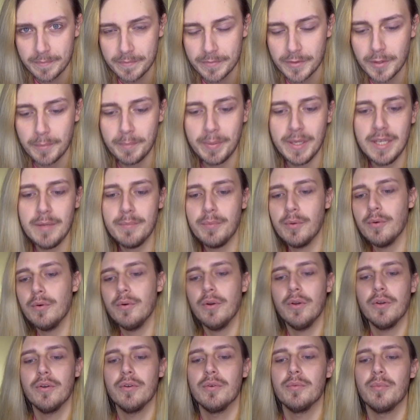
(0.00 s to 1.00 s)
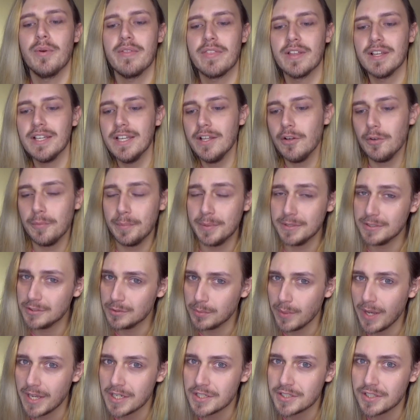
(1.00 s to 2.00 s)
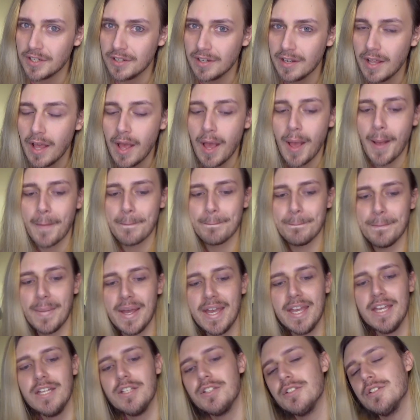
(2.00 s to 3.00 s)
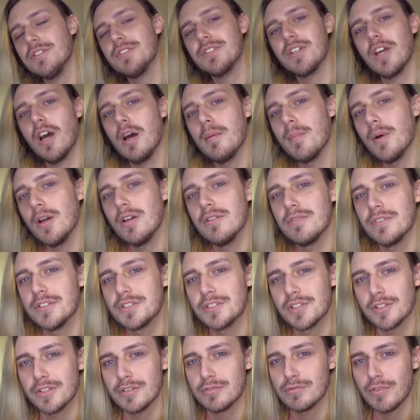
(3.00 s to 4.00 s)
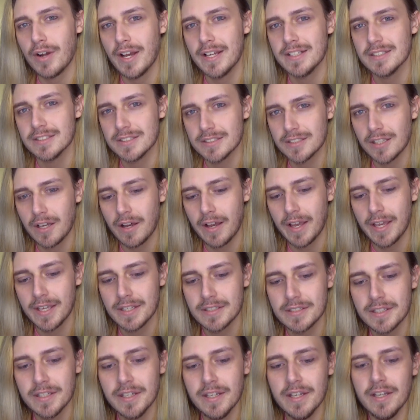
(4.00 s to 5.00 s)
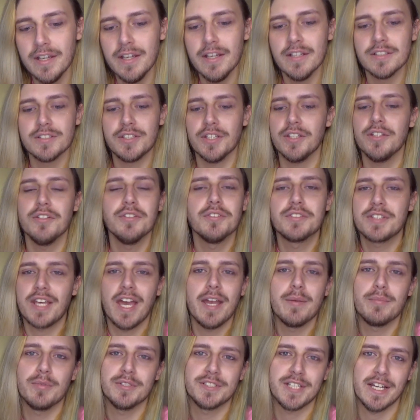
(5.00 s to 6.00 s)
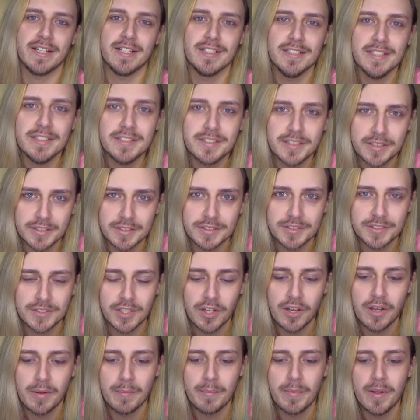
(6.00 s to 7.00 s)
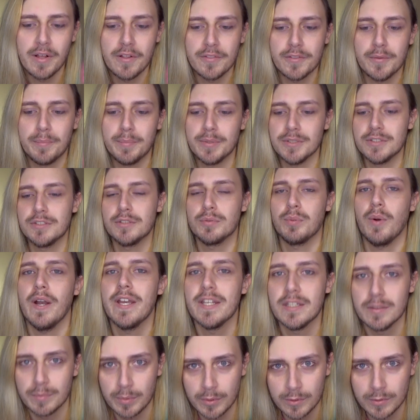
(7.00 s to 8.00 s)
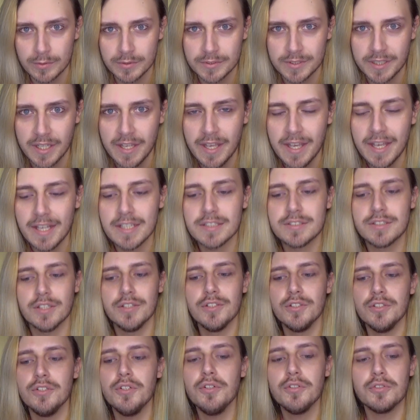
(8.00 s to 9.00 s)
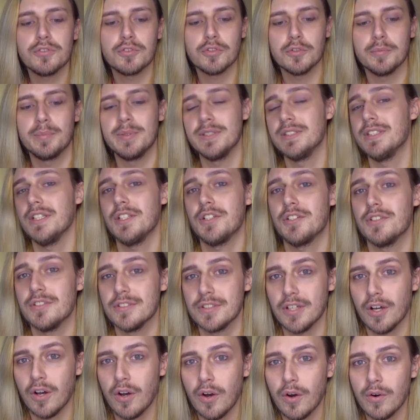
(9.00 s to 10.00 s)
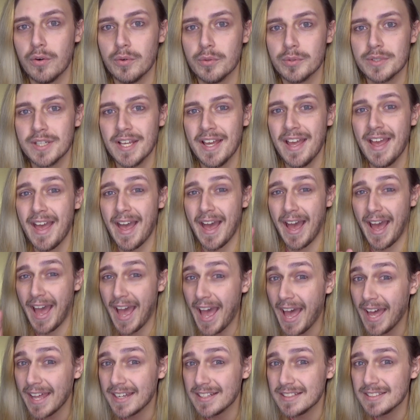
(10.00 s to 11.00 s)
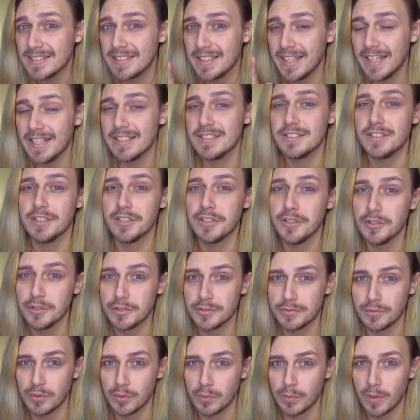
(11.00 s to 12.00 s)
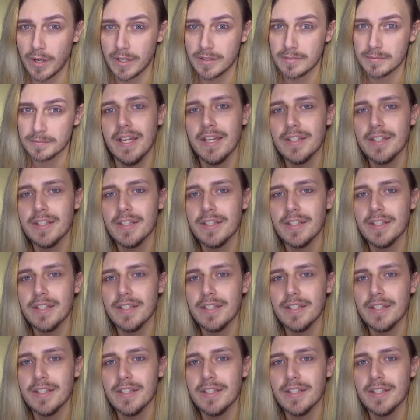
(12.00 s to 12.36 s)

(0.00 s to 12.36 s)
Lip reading: The people who, with a little persuasion, may just come over to the right side. To use Cambridge Analytica's term, the persuadables. It's a neutral position to hold, and it's a useful one.